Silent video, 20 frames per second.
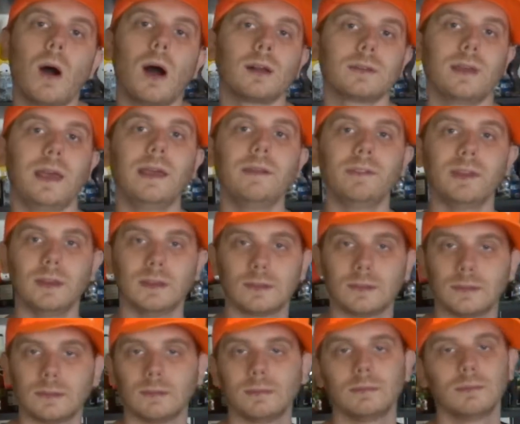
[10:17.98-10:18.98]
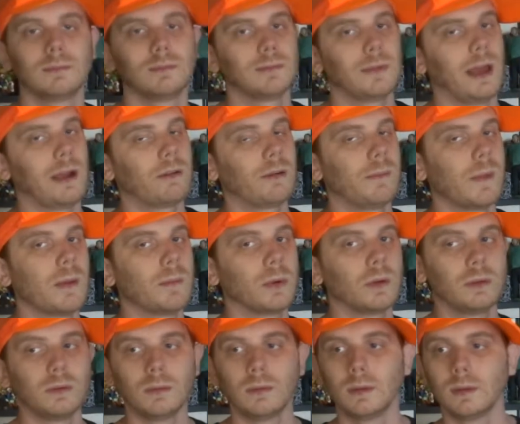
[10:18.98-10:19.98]
Octavius. I
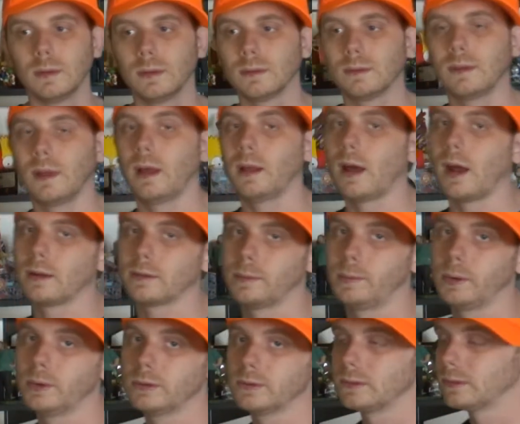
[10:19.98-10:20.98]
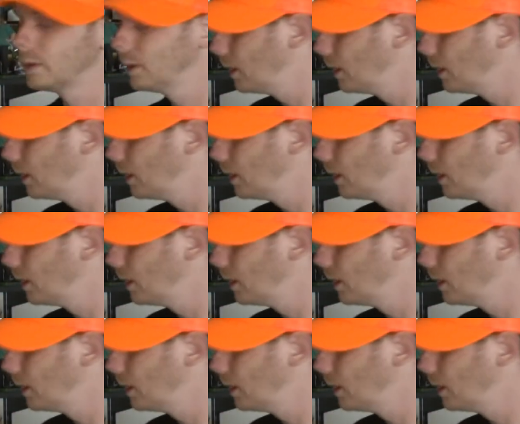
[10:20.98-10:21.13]
remembered. It's not Octopus.